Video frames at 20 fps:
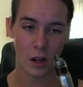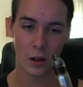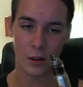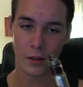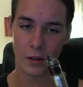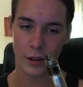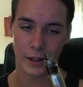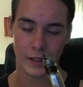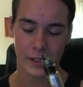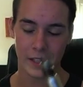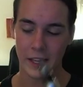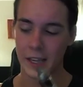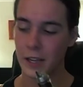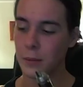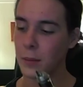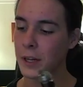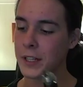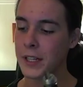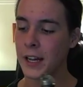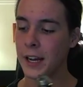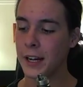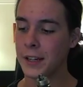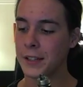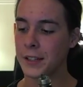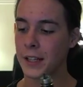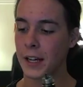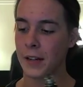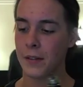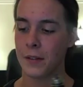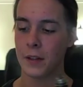like sanding my tank to
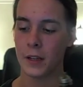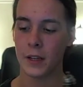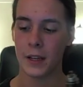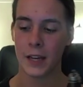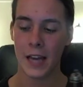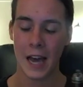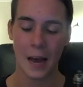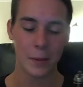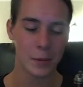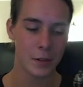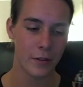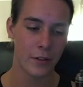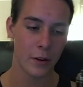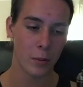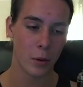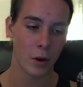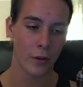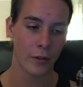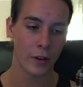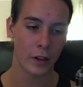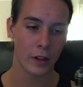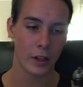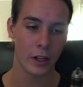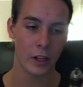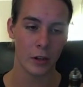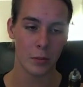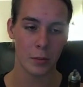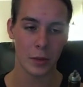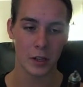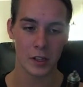get the cap to fit
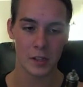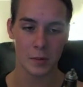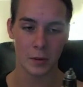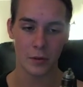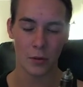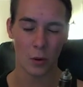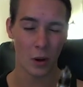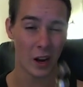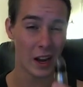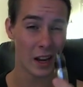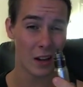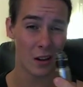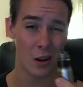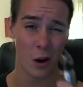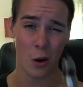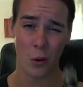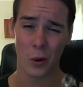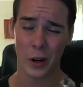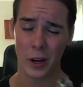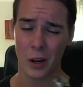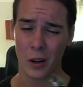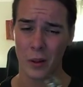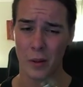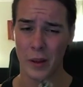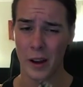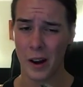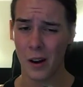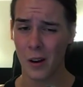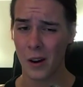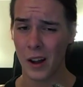perfectly, because before I had an O-ring on
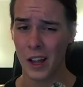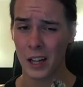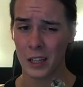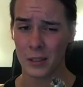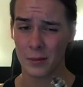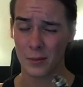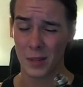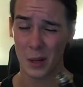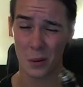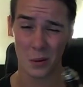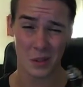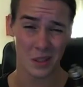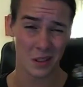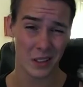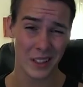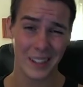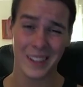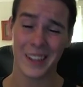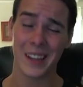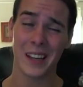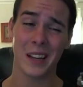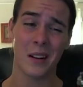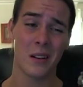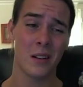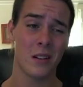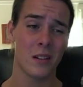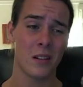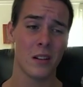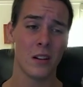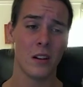there and it was
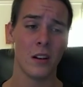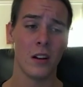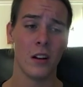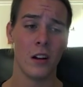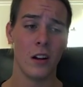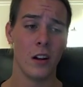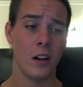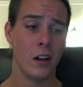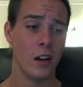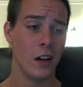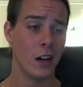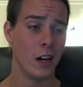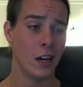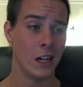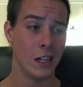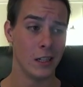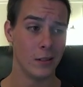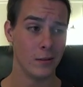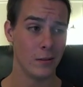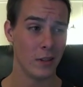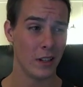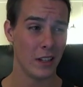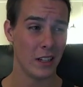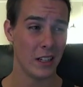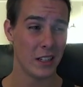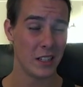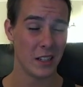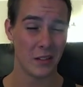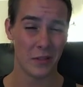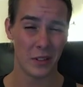leaking.
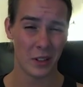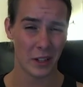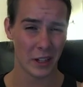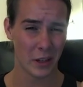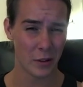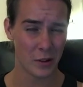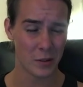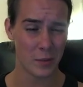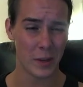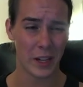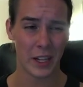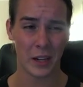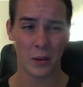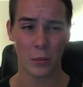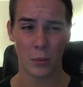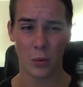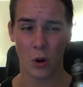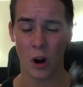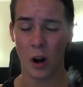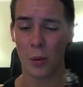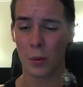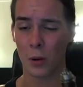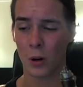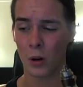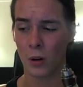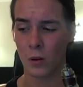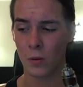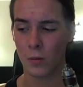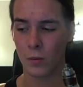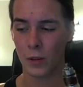It didn't feel like it was making a
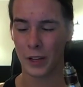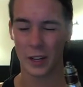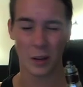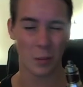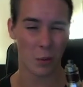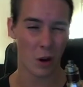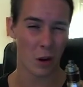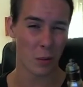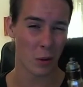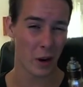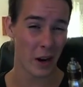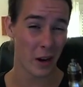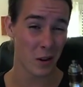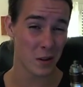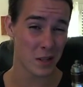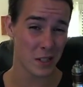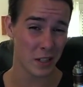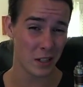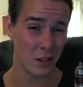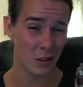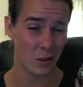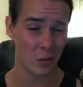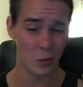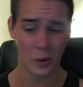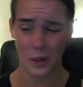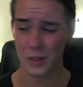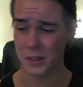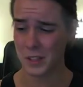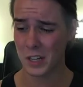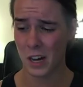proper air seal
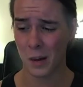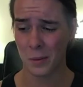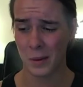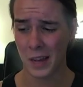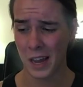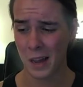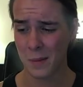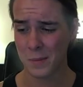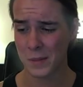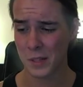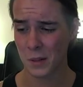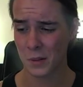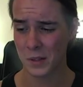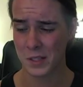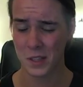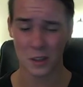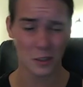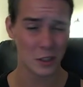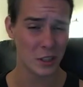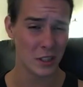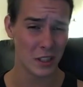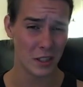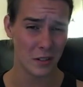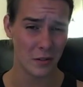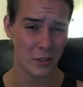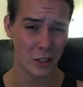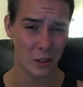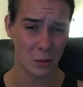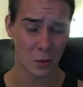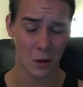with the top cap, so the suction didn't
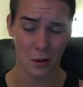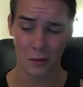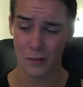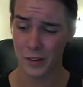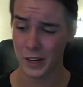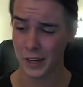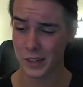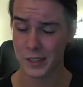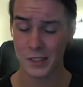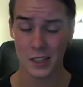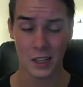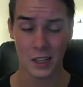feel perfect.